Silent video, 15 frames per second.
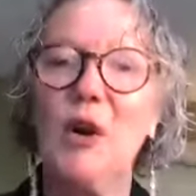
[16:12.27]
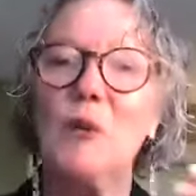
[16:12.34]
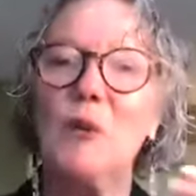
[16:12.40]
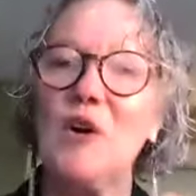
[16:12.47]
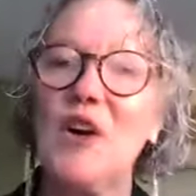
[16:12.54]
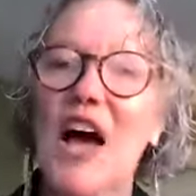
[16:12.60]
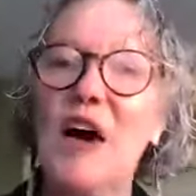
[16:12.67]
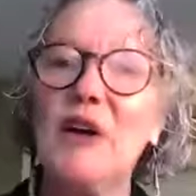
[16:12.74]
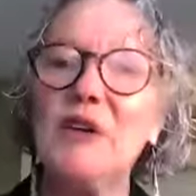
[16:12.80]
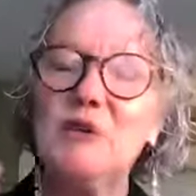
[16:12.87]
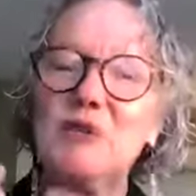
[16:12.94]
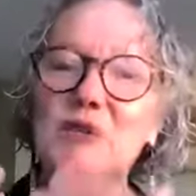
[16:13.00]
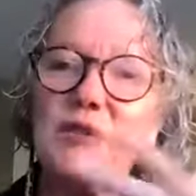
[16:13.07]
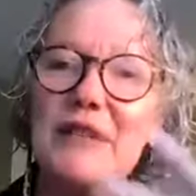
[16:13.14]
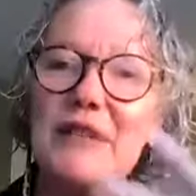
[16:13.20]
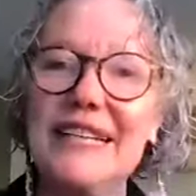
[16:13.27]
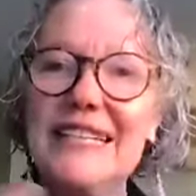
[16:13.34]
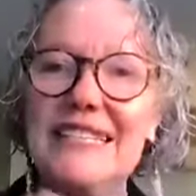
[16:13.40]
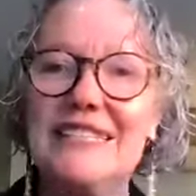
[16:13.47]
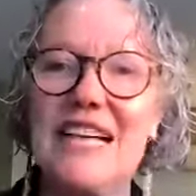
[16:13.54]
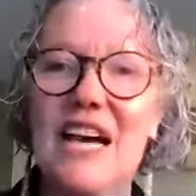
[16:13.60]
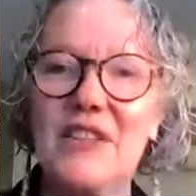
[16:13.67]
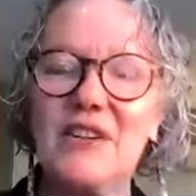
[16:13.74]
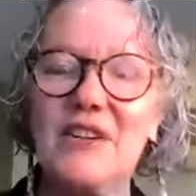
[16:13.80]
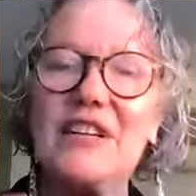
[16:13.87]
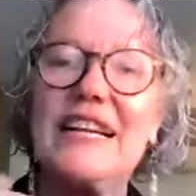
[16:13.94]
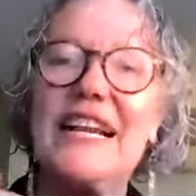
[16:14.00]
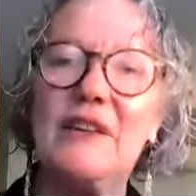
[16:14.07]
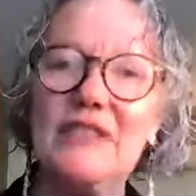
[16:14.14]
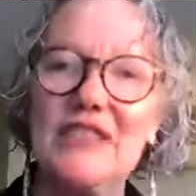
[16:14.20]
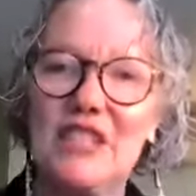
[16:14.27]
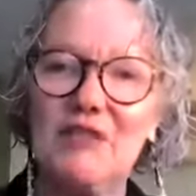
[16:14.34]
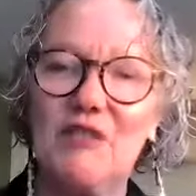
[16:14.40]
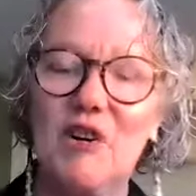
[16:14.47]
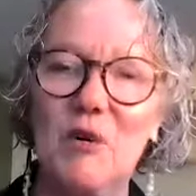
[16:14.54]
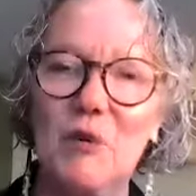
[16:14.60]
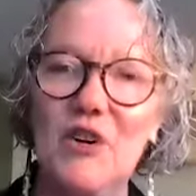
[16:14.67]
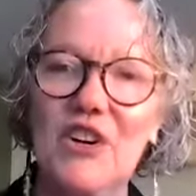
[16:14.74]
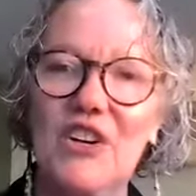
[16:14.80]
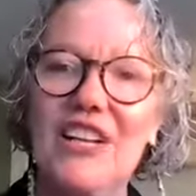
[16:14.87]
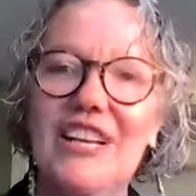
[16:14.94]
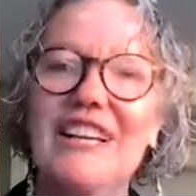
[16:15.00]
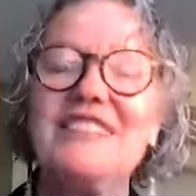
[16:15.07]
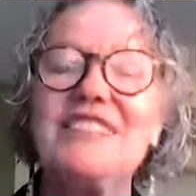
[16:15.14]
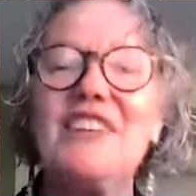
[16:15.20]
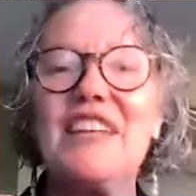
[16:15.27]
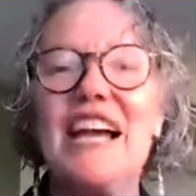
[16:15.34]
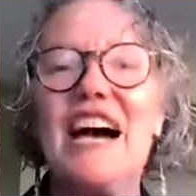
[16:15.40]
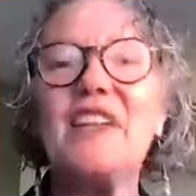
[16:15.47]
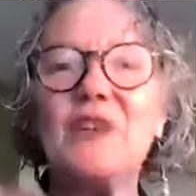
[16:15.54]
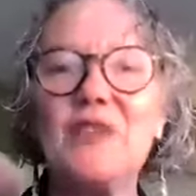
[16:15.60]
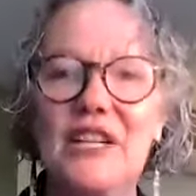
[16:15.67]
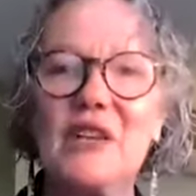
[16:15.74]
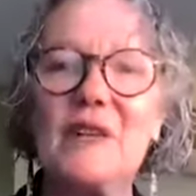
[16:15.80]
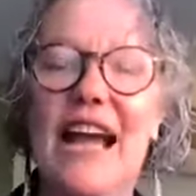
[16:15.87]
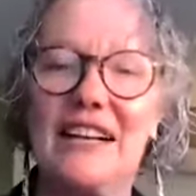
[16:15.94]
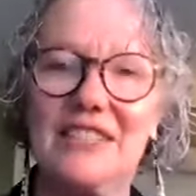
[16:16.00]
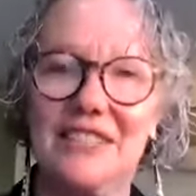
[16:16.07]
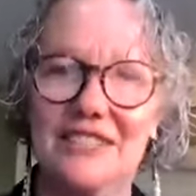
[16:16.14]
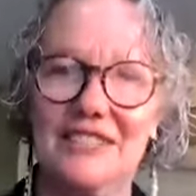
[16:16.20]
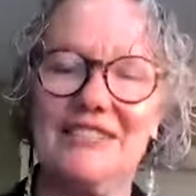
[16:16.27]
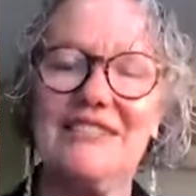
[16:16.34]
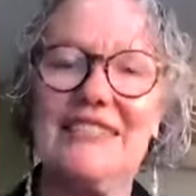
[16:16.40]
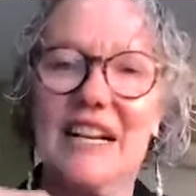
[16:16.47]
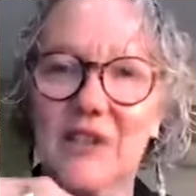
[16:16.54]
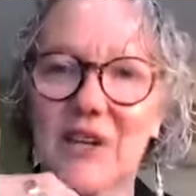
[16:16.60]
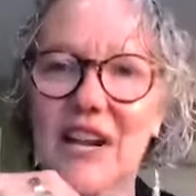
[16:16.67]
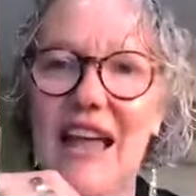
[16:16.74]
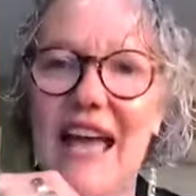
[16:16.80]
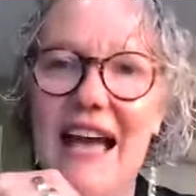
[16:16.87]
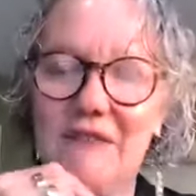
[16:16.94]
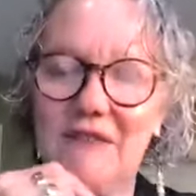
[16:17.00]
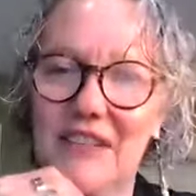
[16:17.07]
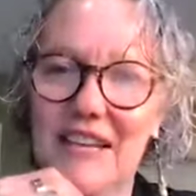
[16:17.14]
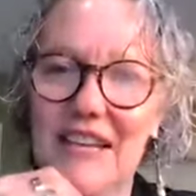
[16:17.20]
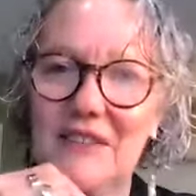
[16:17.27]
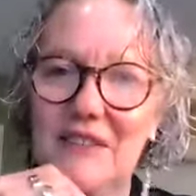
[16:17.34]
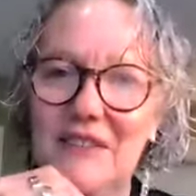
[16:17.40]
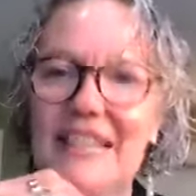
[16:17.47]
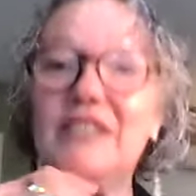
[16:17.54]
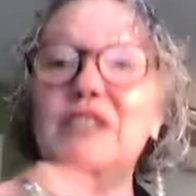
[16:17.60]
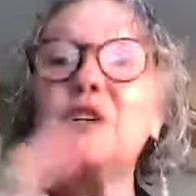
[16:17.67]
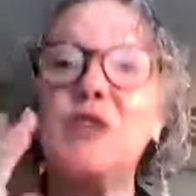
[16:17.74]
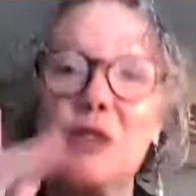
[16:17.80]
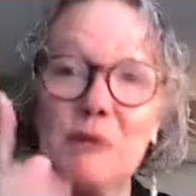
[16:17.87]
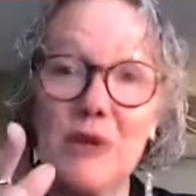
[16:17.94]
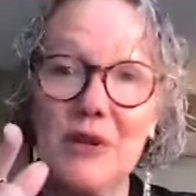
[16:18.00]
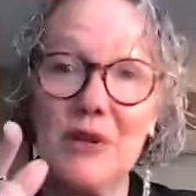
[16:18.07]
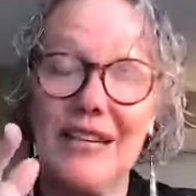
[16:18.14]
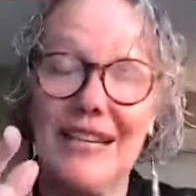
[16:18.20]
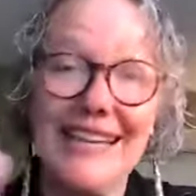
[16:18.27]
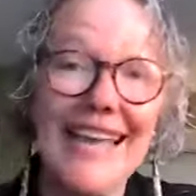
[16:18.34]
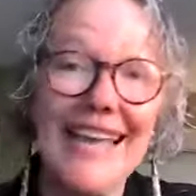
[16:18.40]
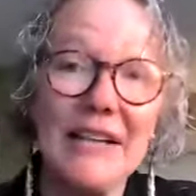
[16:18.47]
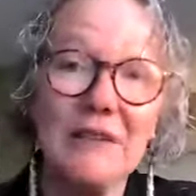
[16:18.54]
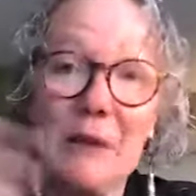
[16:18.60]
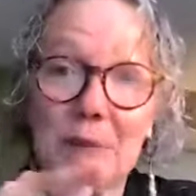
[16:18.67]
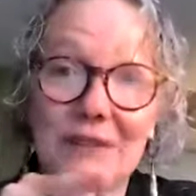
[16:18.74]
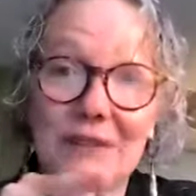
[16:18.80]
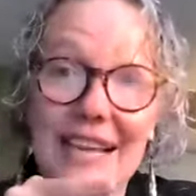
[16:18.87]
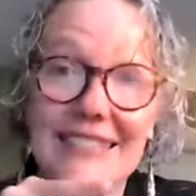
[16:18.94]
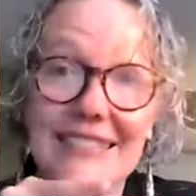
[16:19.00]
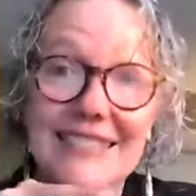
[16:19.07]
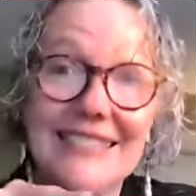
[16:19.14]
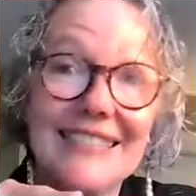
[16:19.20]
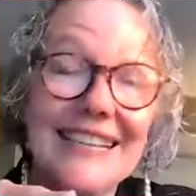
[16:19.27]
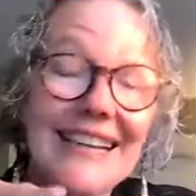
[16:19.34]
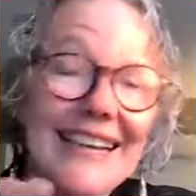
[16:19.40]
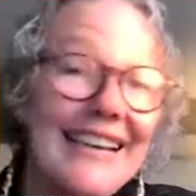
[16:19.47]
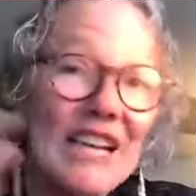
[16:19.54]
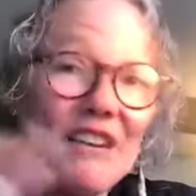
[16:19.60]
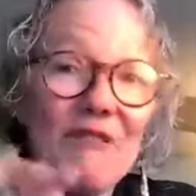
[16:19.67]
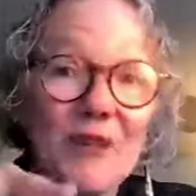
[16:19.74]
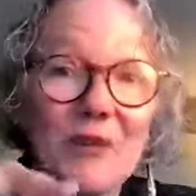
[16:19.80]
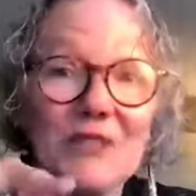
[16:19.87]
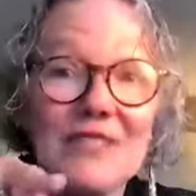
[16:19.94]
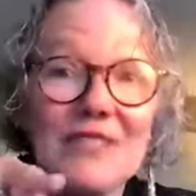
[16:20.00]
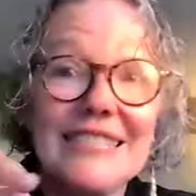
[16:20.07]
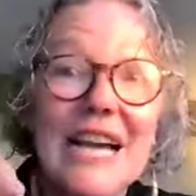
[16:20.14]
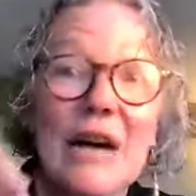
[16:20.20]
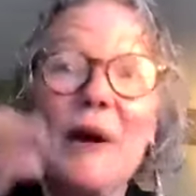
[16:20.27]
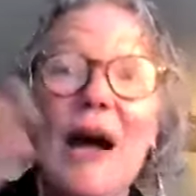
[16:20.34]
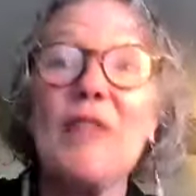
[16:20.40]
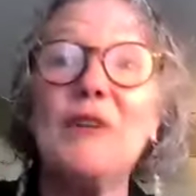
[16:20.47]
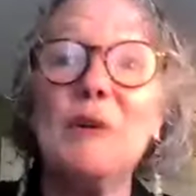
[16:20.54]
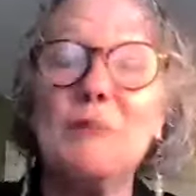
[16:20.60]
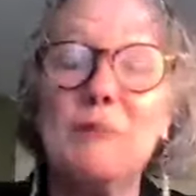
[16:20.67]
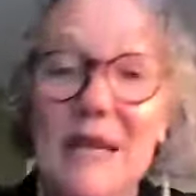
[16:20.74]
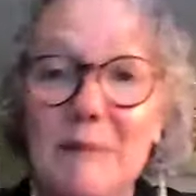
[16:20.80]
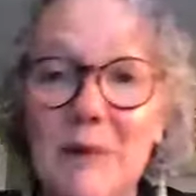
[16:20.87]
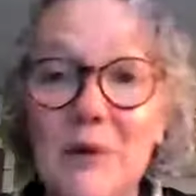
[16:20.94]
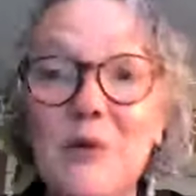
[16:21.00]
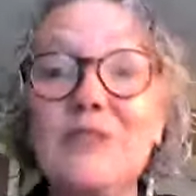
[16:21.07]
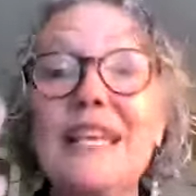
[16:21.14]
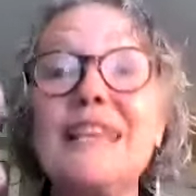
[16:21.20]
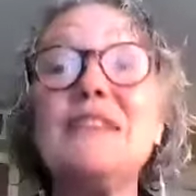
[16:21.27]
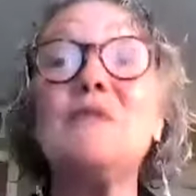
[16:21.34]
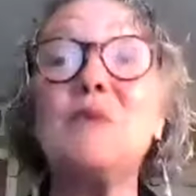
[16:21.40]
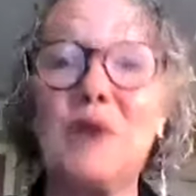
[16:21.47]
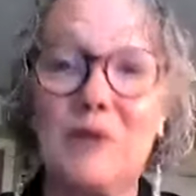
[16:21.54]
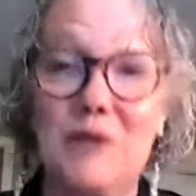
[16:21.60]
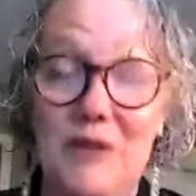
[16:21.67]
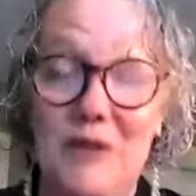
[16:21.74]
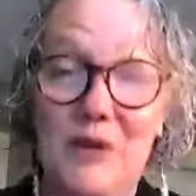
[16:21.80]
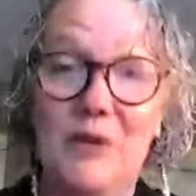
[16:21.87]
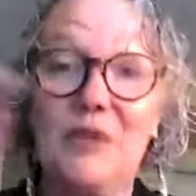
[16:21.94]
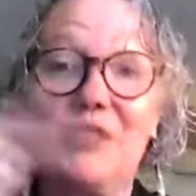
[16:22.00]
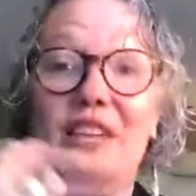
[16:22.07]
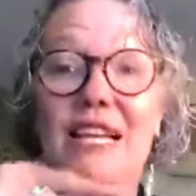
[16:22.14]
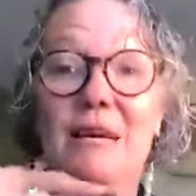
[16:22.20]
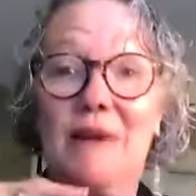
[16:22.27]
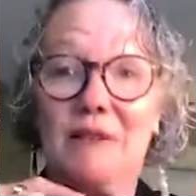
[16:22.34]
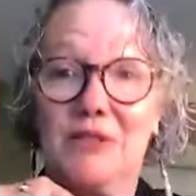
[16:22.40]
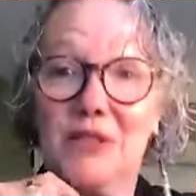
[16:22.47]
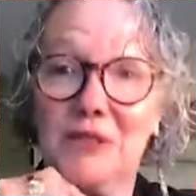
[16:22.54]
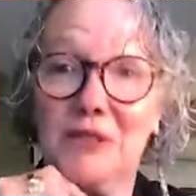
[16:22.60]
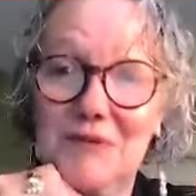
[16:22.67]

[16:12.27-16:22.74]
where how you treat each other carries forward to the other interactions that you're going to have together in your community and your reputation influences how other people who didn't work with you think about you.